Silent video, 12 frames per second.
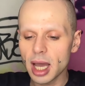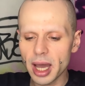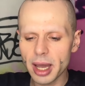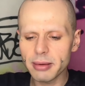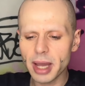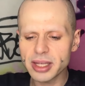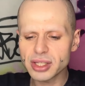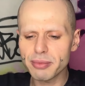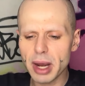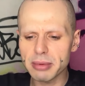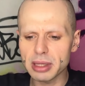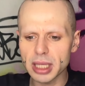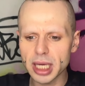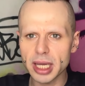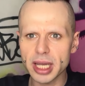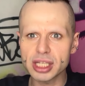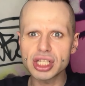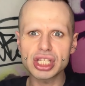I should probably
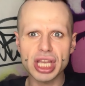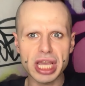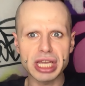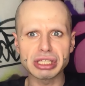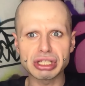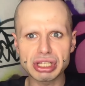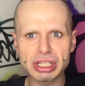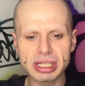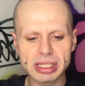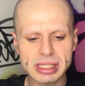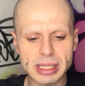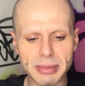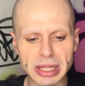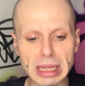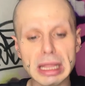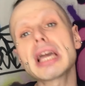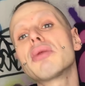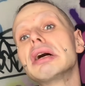exchange some of the
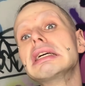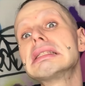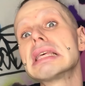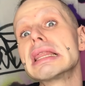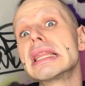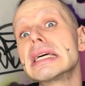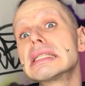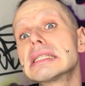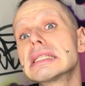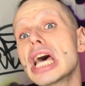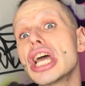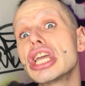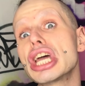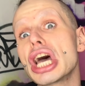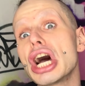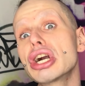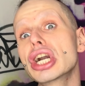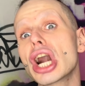liquids in this, you
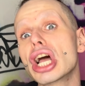know?